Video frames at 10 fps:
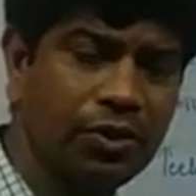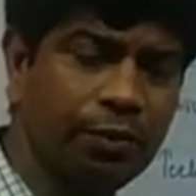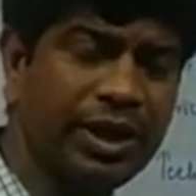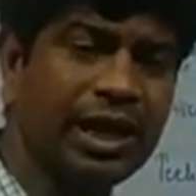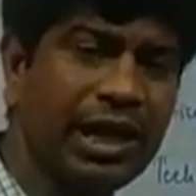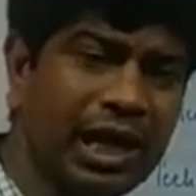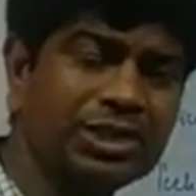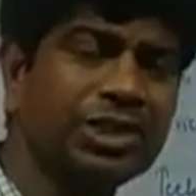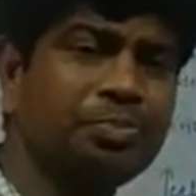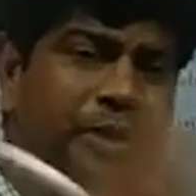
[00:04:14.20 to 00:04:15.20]
where
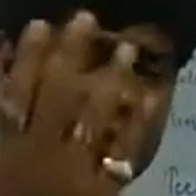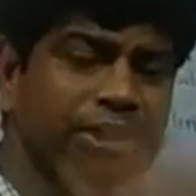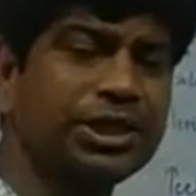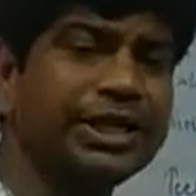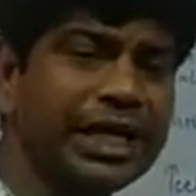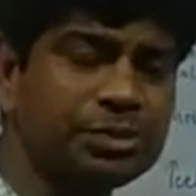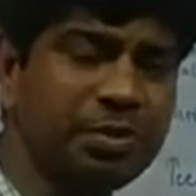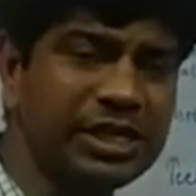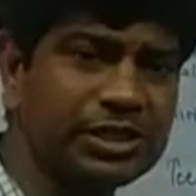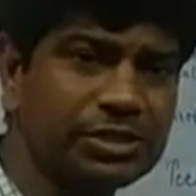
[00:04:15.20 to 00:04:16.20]
larger production takes
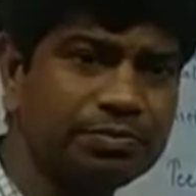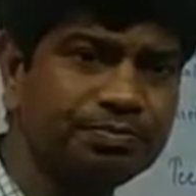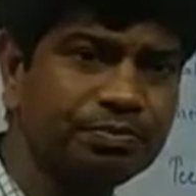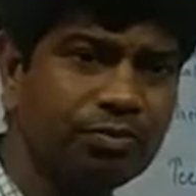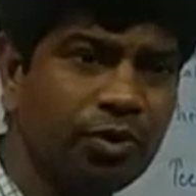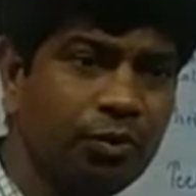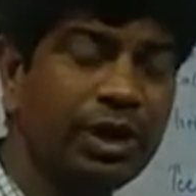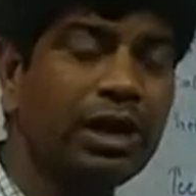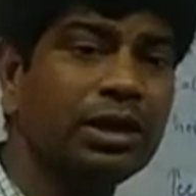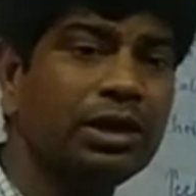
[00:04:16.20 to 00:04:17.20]
place,
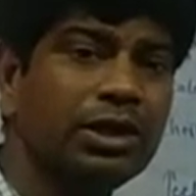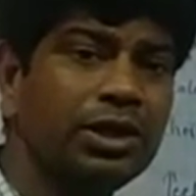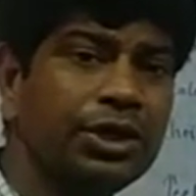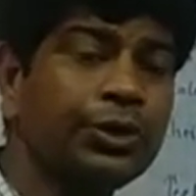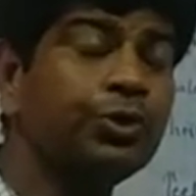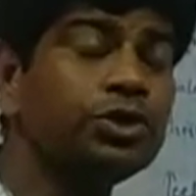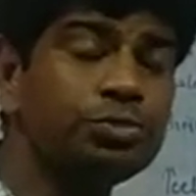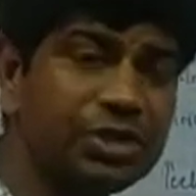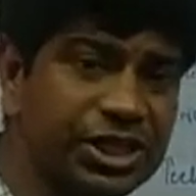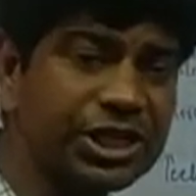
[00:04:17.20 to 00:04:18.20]
where huge
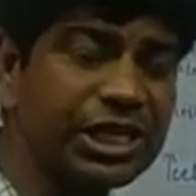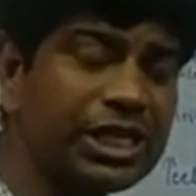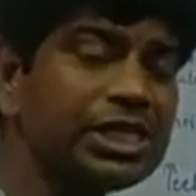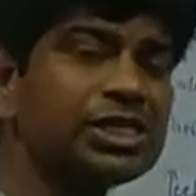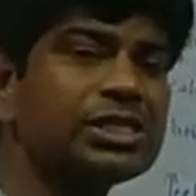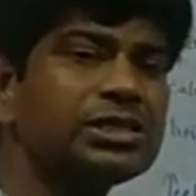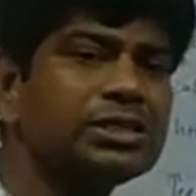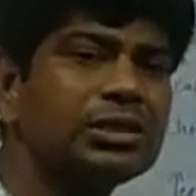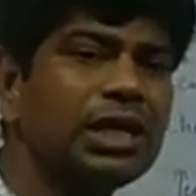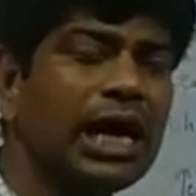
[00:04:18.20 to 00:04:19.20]
machineries
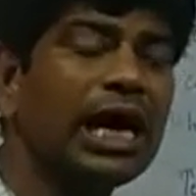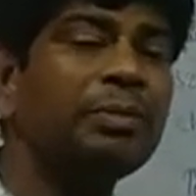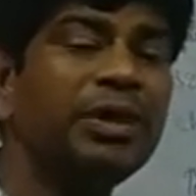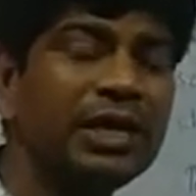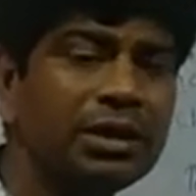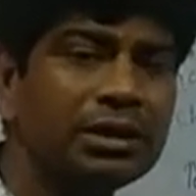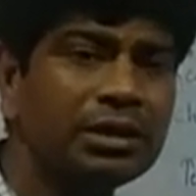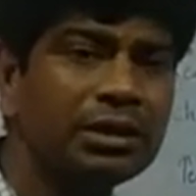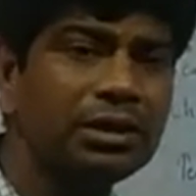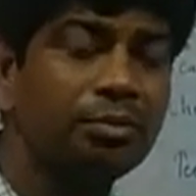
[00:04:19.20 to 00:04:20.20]
are being
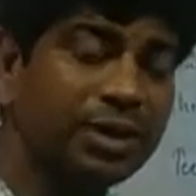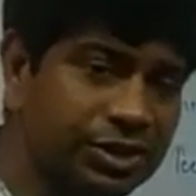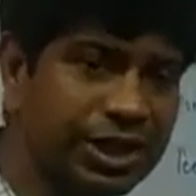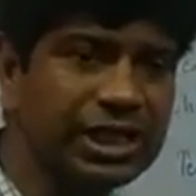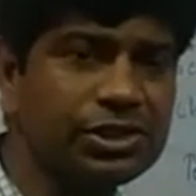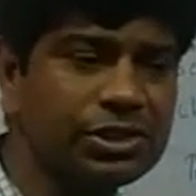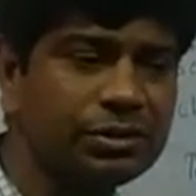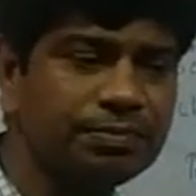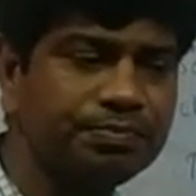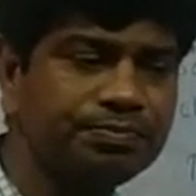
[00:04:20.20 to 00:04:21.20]
purchased,
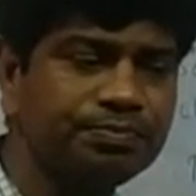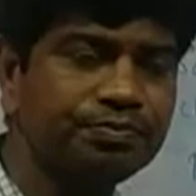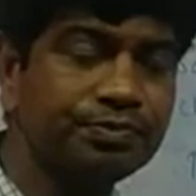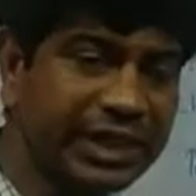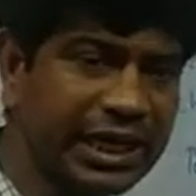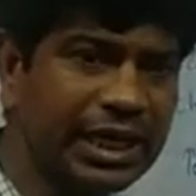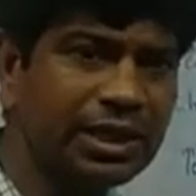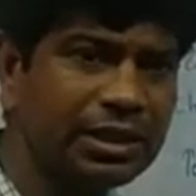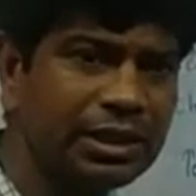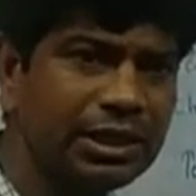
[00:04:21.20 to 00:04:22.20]
there
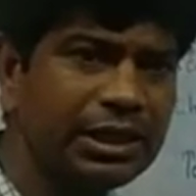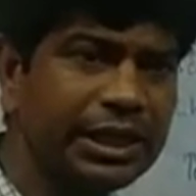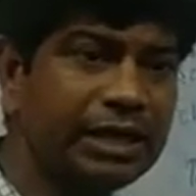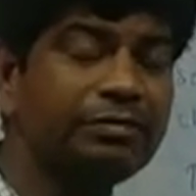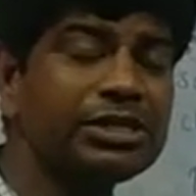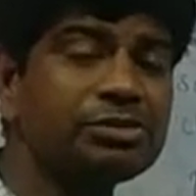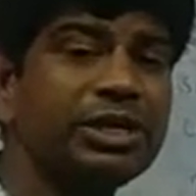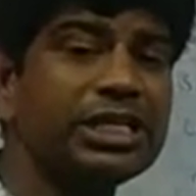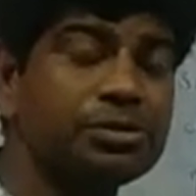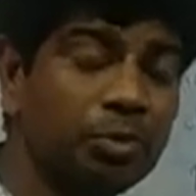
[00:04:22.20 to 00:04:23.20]

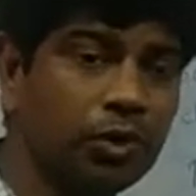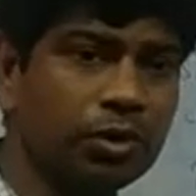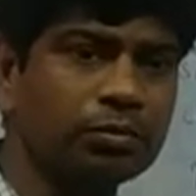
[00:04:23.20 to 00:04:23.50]
investment is more.